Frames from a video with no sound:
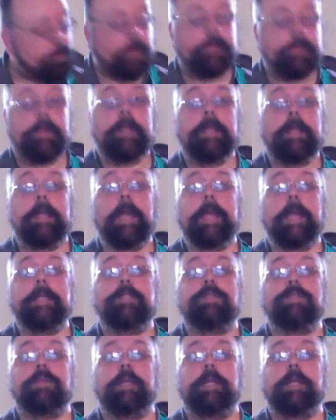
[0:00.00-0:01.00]
the A
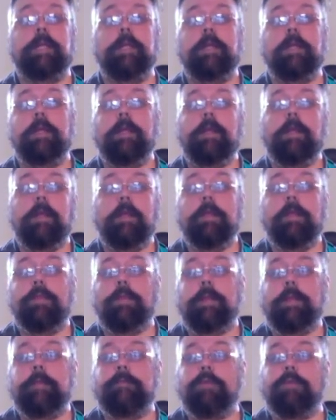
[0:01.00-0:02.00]
string,
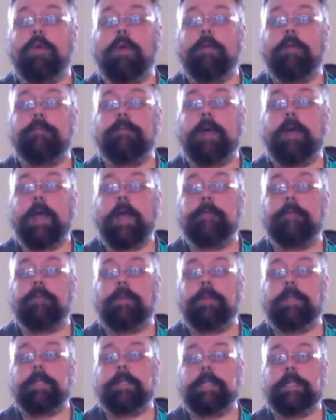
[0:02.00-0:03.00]
3, 4, 5 on
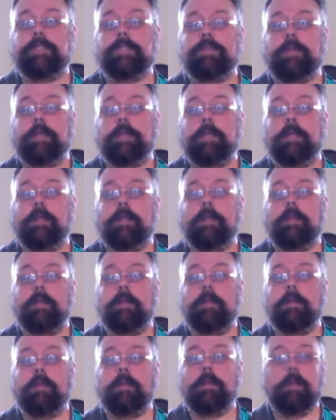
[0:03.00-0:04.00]
the D string,
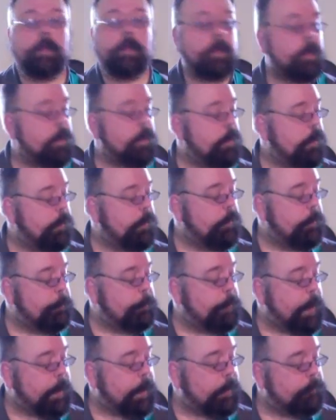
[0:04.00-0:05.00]
and then
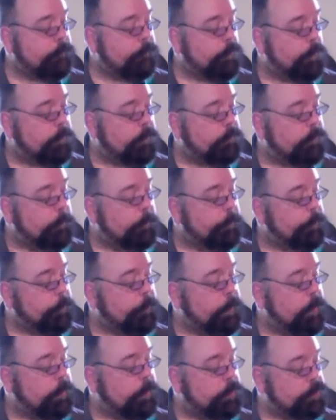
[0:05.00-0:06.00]
back and forth from
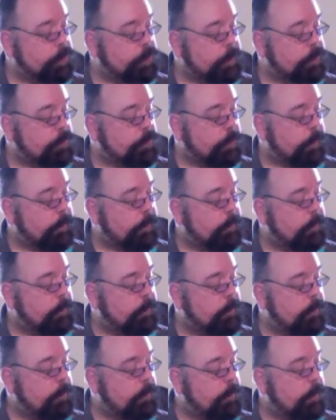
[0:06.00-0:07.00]
3 on the G string
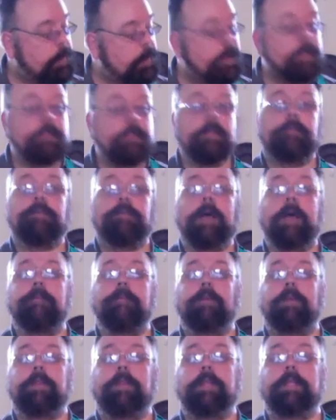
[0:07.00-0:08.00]
to 5
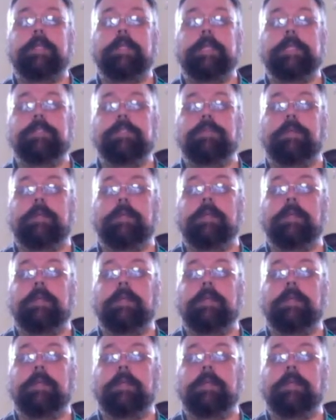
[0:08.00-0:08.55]
on the D string.